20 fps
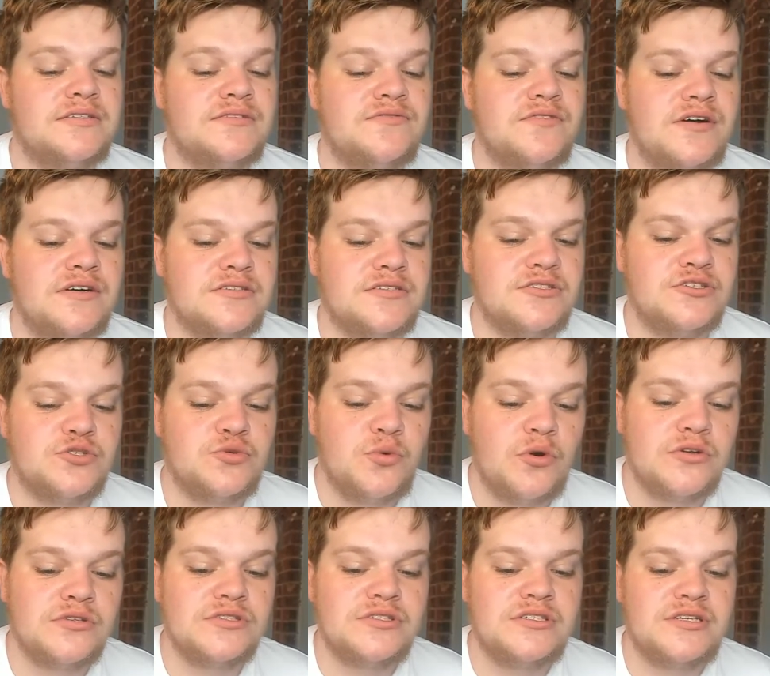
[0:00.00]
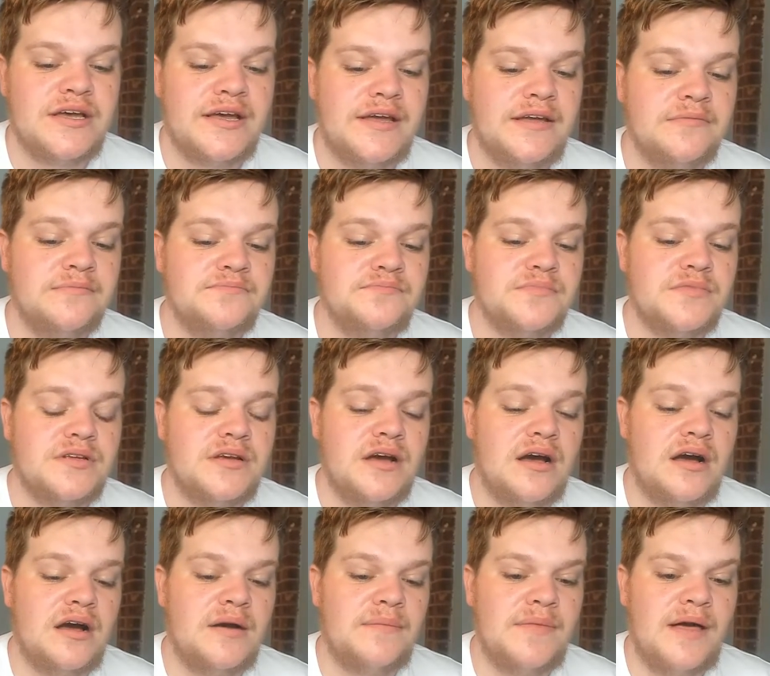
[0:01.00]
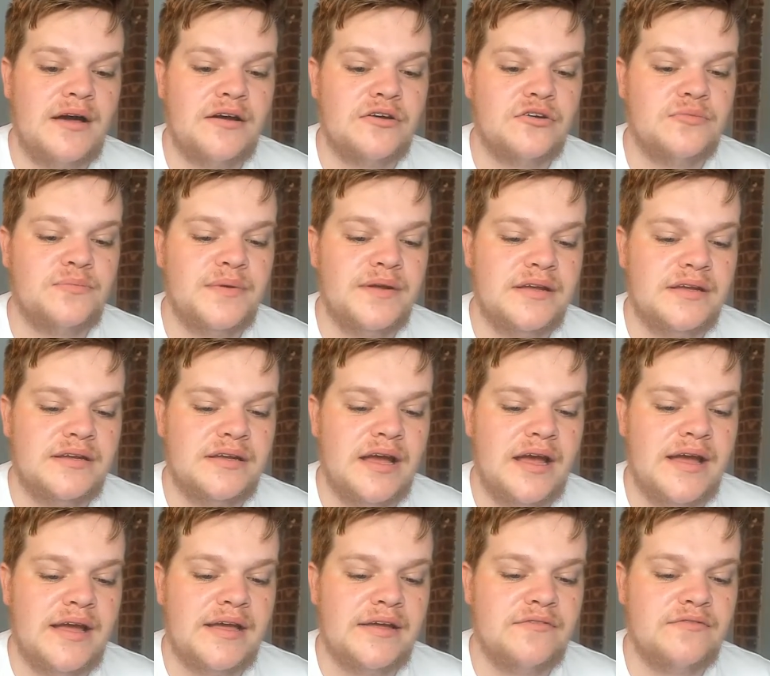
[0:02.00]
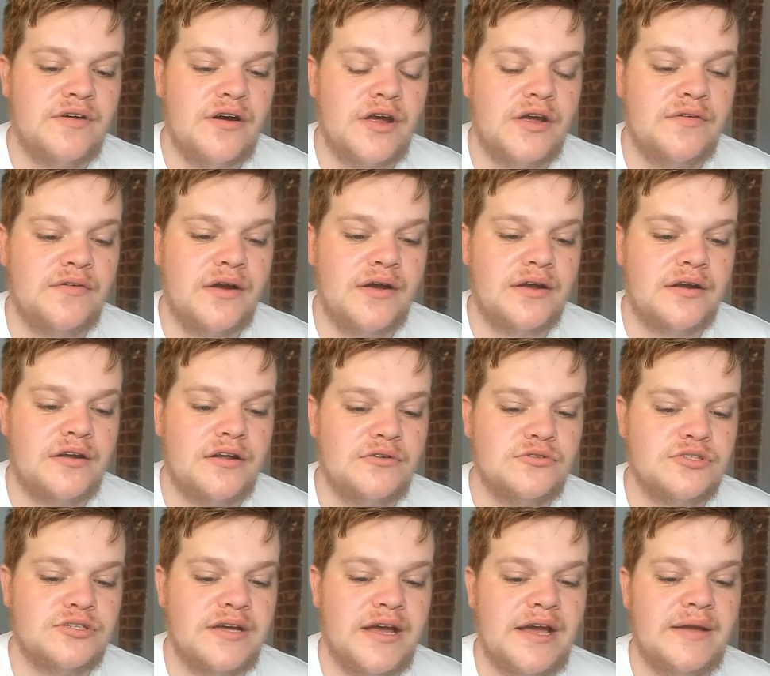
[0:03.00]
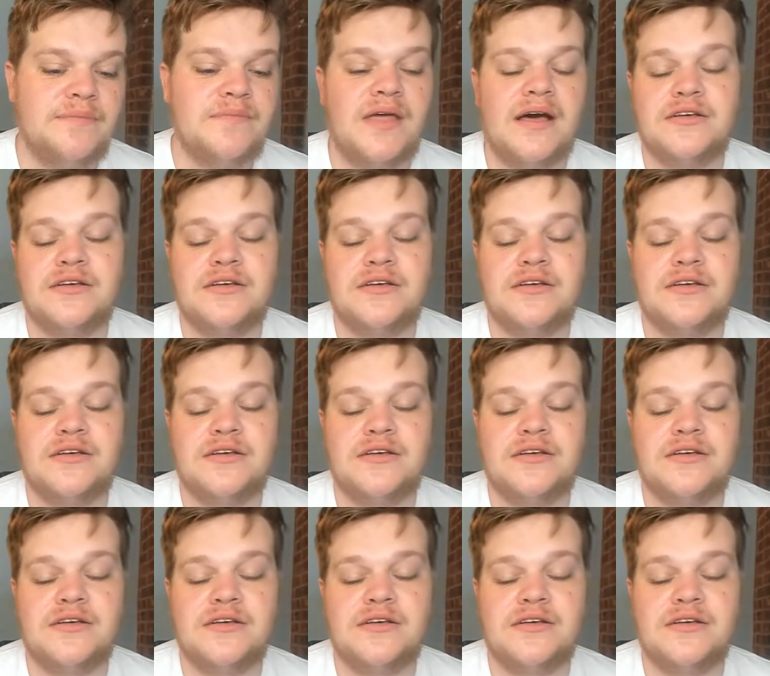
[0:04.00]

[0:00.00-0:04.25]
versus Swansea, That could be a very, very close game.